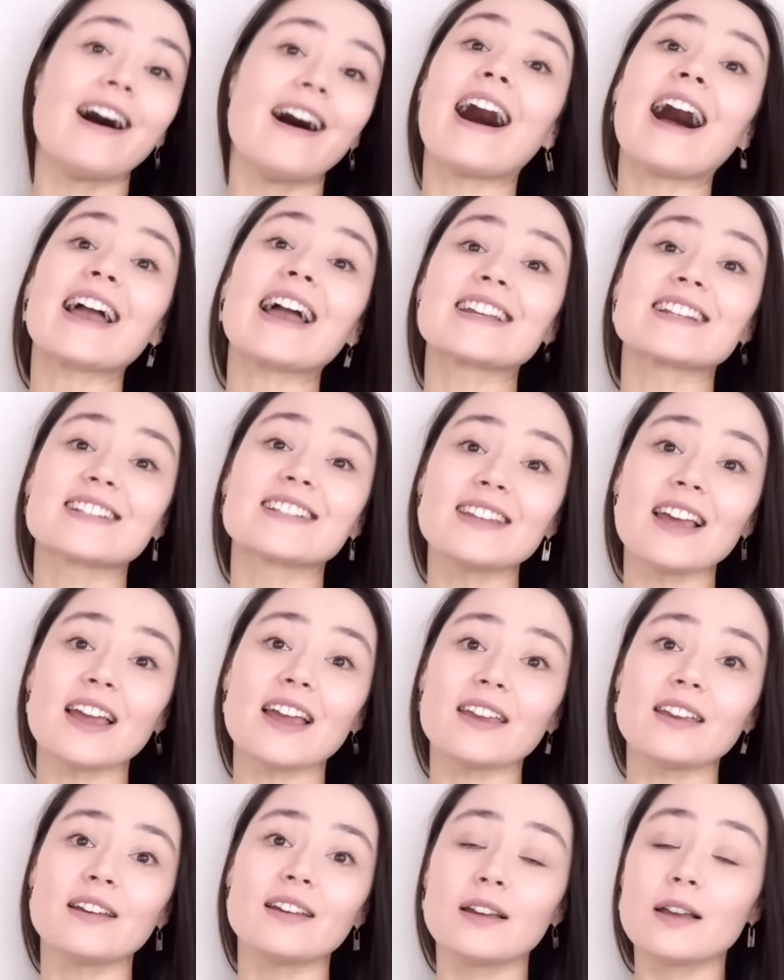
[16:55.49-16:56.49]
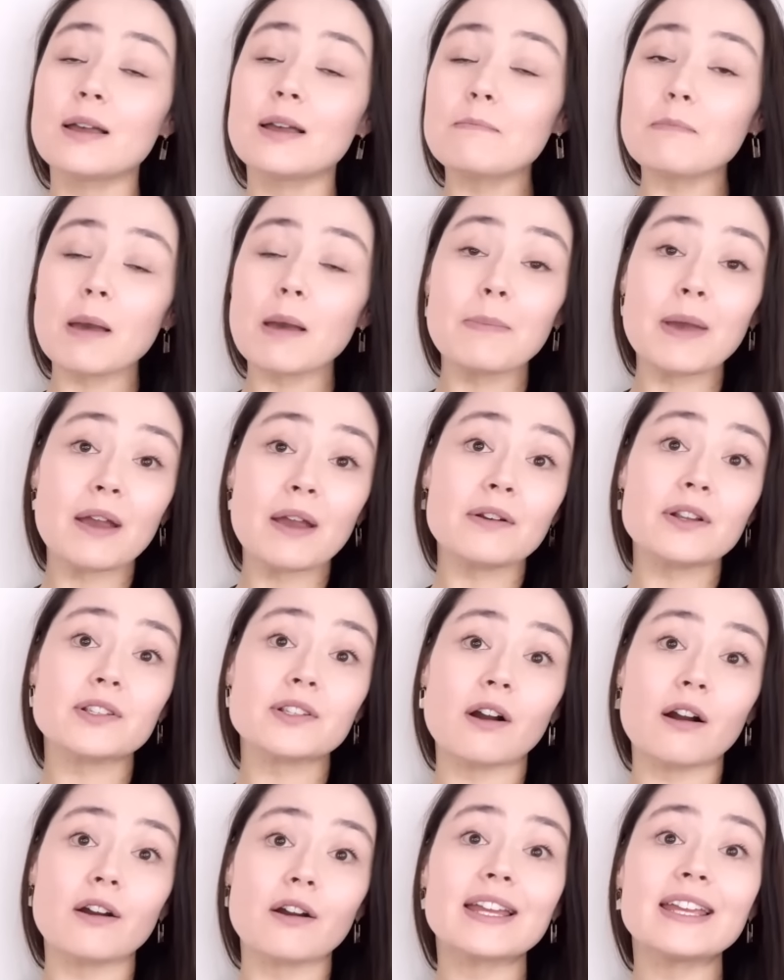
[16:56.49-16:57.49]
I can say my parents
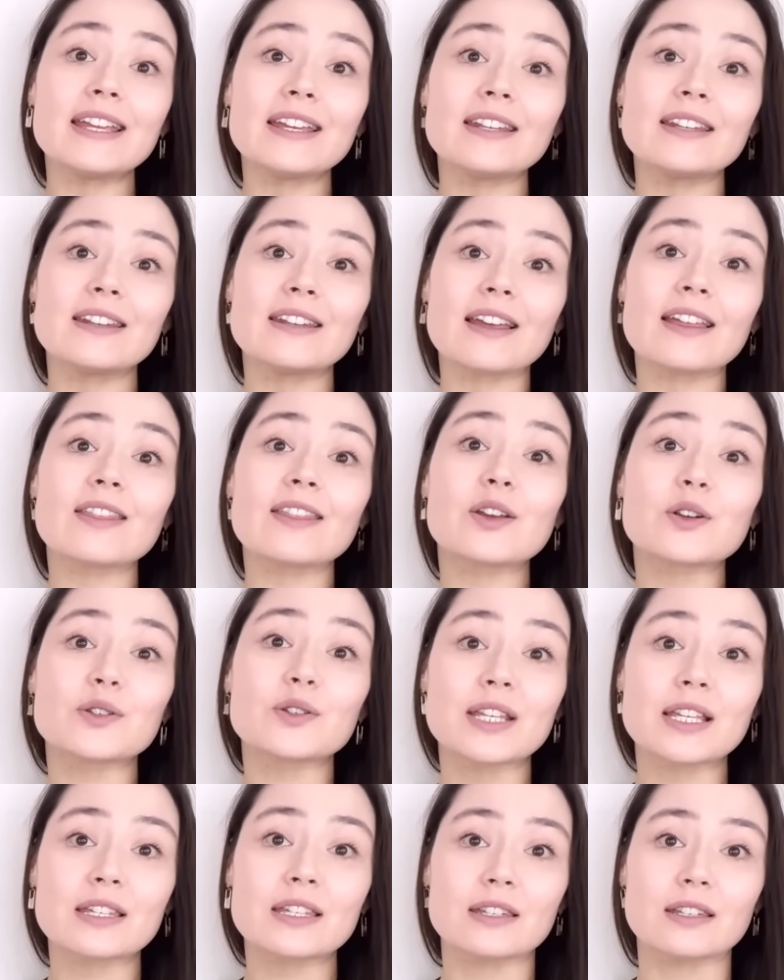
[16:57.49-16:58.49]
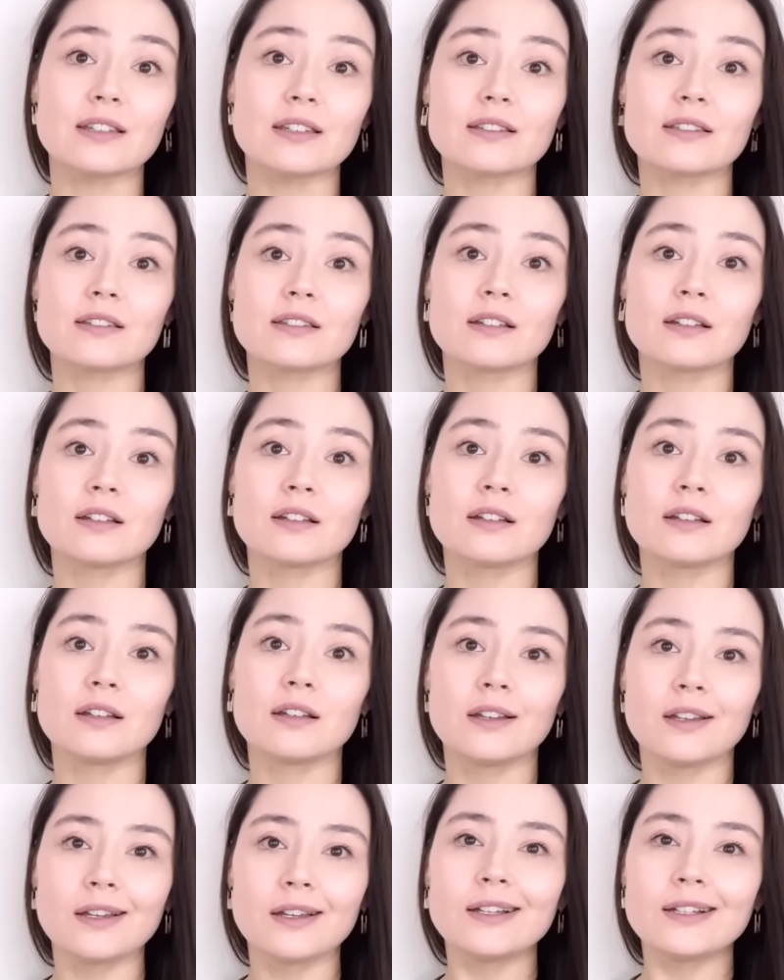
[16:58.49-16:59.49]
are in their 60s.
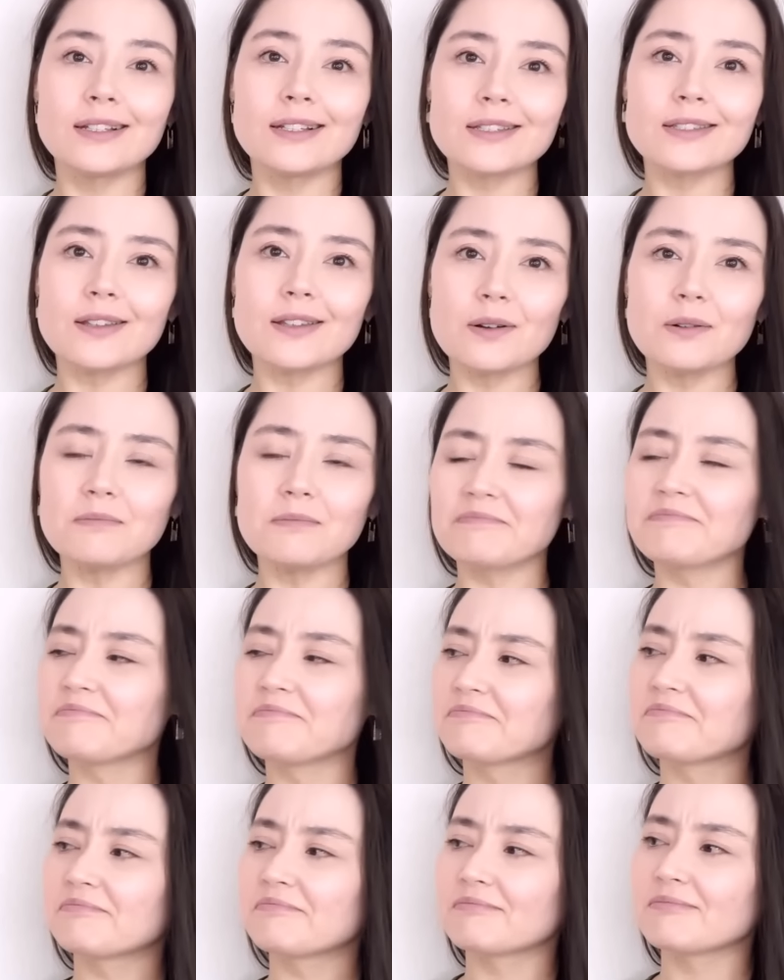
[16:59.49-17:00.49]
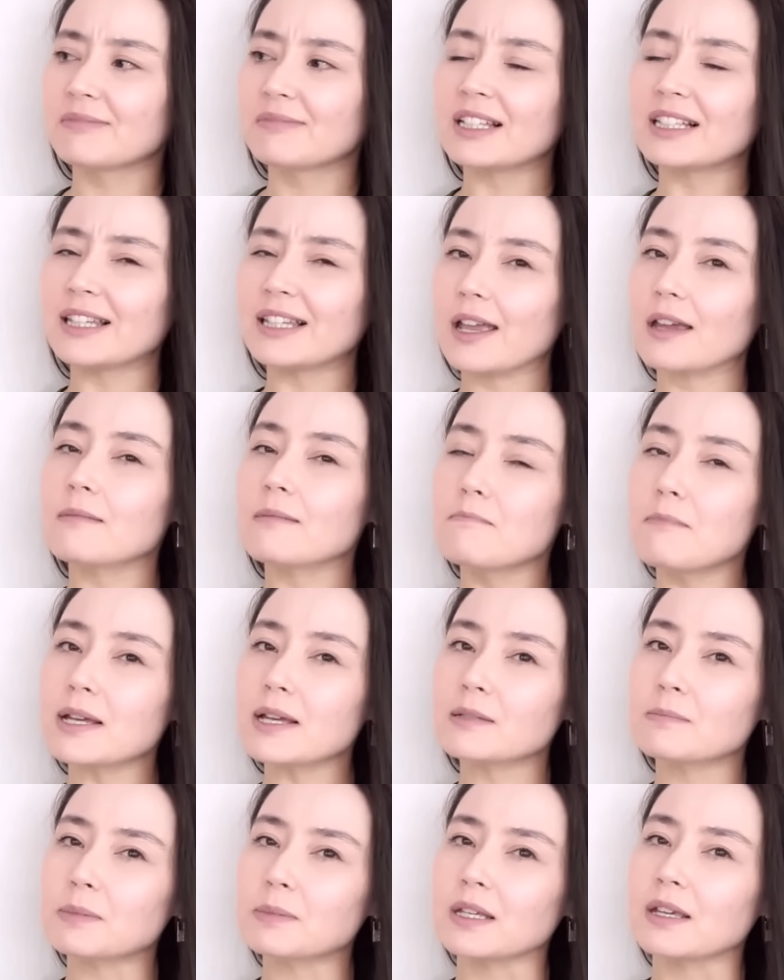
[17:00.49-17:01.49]
So Leanne
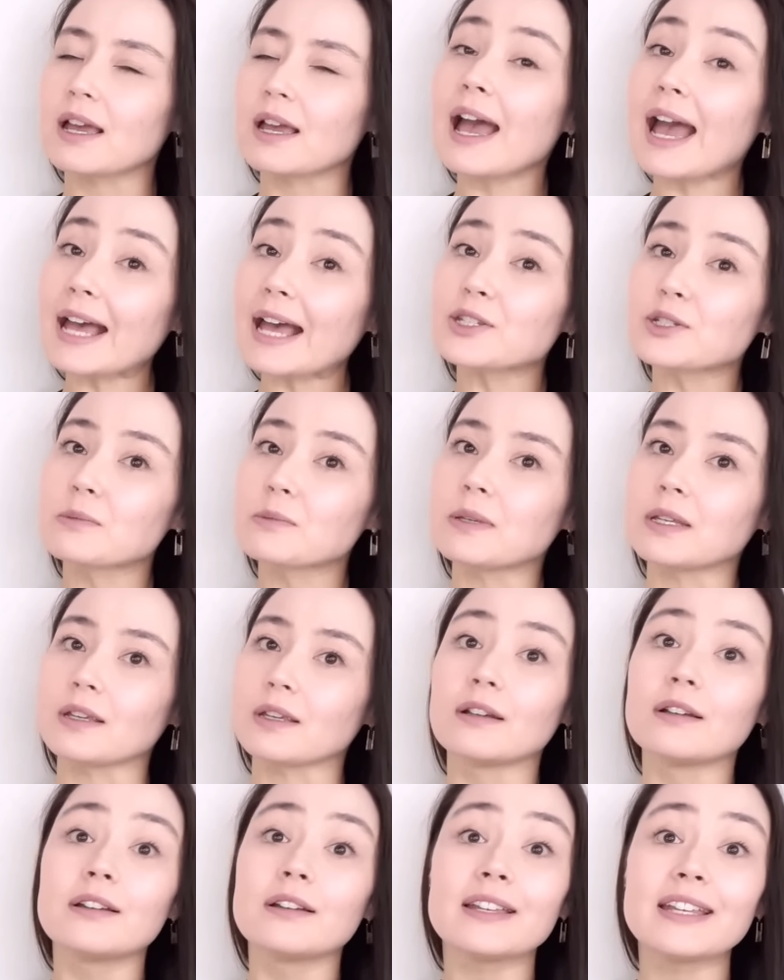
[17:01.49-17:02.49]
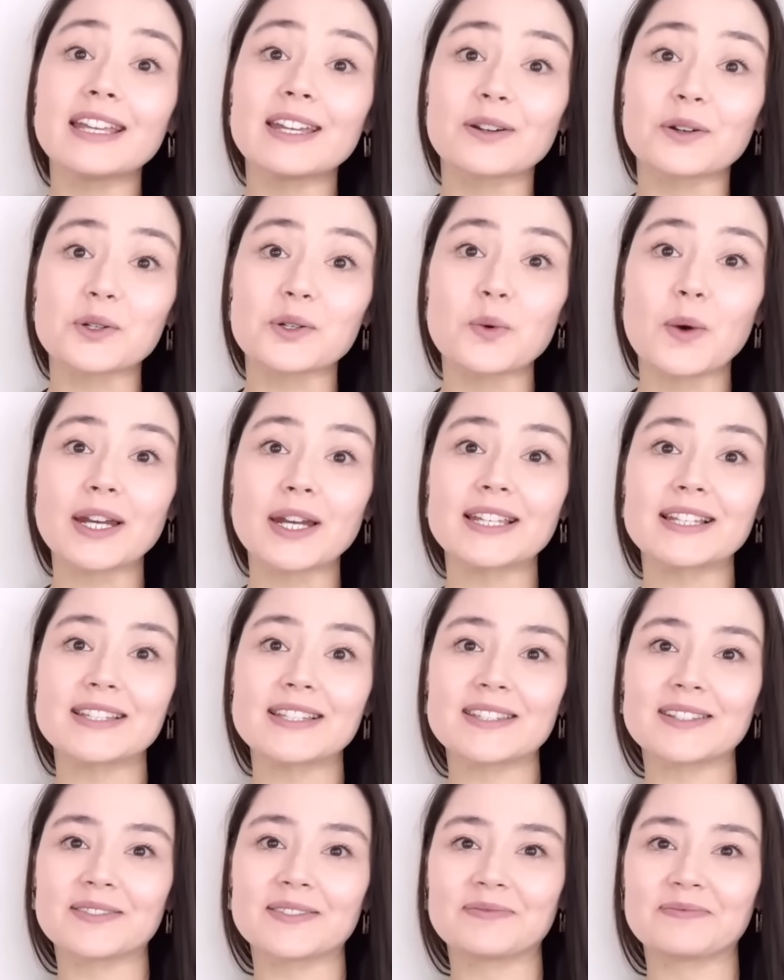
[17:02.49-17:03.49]
must be, has to be in her 20s.